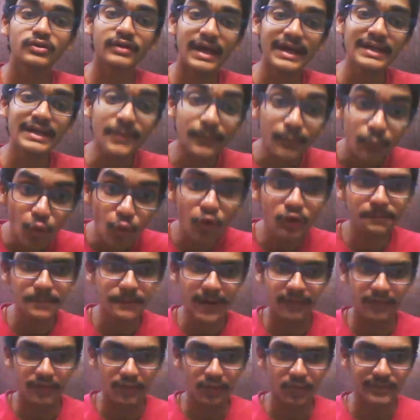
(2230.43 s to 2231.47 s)
get more
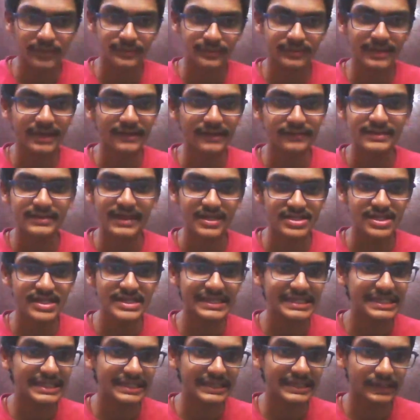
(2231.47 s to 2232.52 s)
power also. That is actually
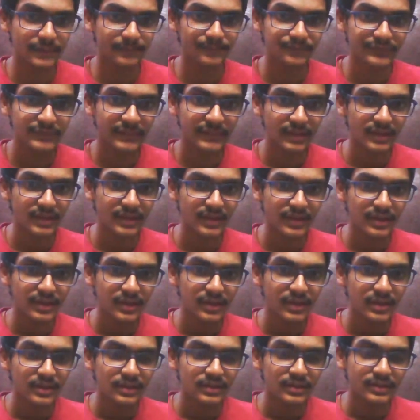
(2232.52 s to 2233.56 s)
seen here.
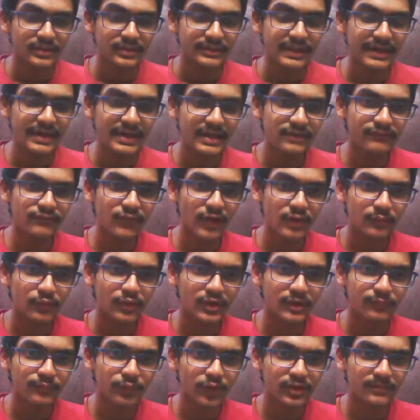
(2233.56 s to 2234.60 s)
Then one more
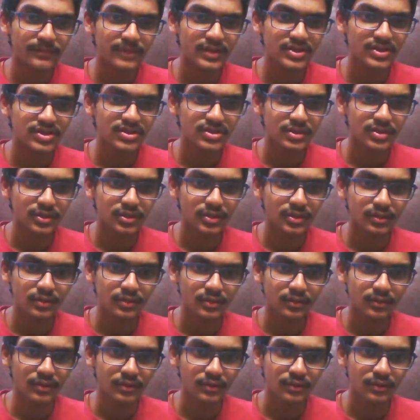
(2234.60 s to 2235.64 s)
important picture
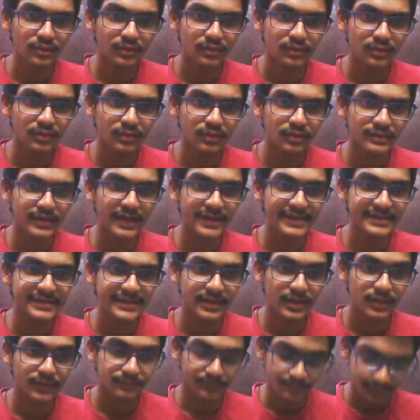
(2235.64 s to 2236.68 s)
that is
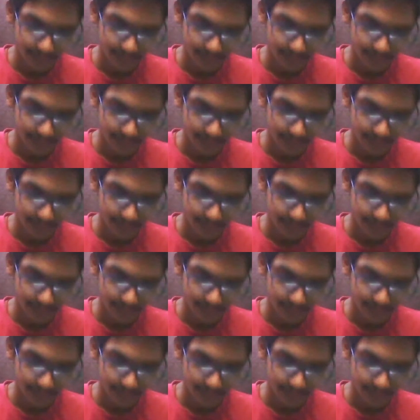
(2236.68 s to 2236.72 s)
here.